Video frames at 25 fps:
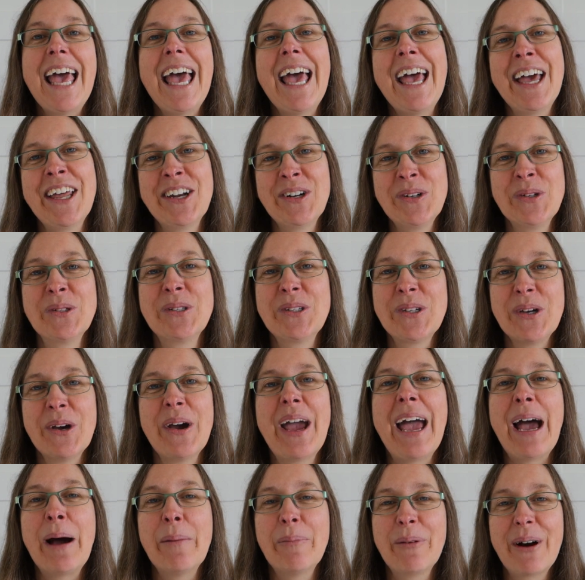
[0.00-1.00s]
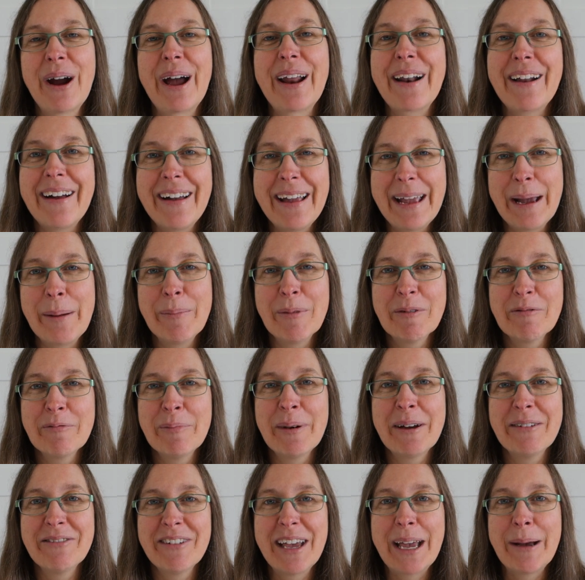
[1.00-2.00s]
and also how proud I am of
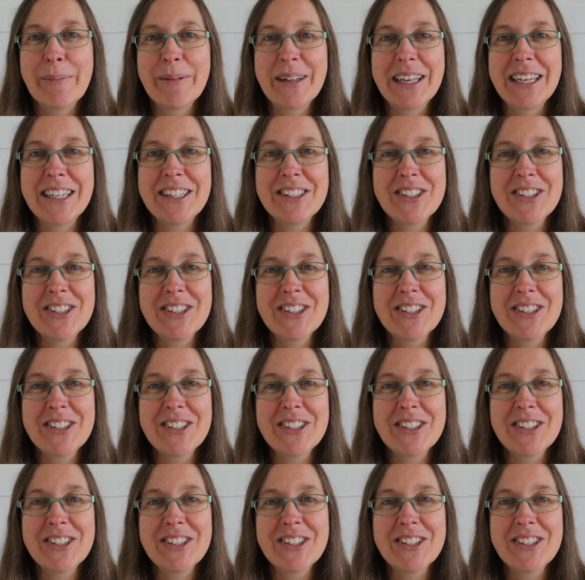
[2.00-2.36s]
my family.